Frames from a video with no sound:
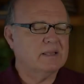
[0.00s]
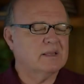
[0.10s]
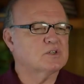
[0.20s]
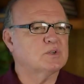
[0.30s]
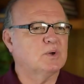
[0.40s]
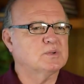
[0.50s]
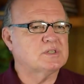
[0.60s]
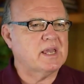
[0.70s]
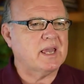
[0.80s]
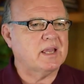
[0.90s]
There's an
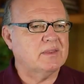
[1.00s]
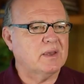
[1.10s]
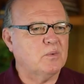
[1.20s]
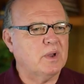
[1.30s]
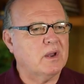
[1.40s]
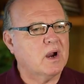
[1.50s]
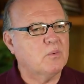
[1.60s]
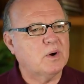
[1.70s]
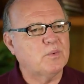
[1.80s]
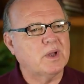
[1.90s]
old saying that we
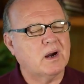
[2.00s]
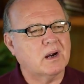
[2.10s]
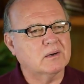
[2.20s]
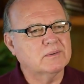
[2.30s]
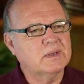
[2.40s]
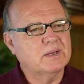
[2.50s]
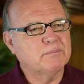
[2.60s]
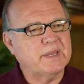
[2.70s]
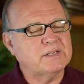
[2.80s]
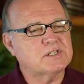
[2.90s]
are what we are
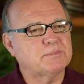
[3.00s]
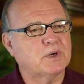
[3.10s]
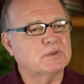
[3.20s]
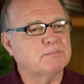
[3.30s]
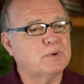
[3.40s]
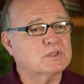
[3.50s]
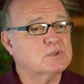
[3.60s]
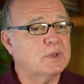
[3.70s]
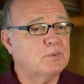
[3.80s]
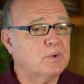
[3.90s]
based upon the
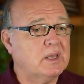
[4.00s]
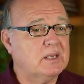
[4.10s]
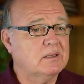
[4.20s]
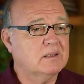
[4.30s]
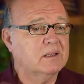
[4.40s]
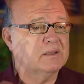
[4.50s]
books we read,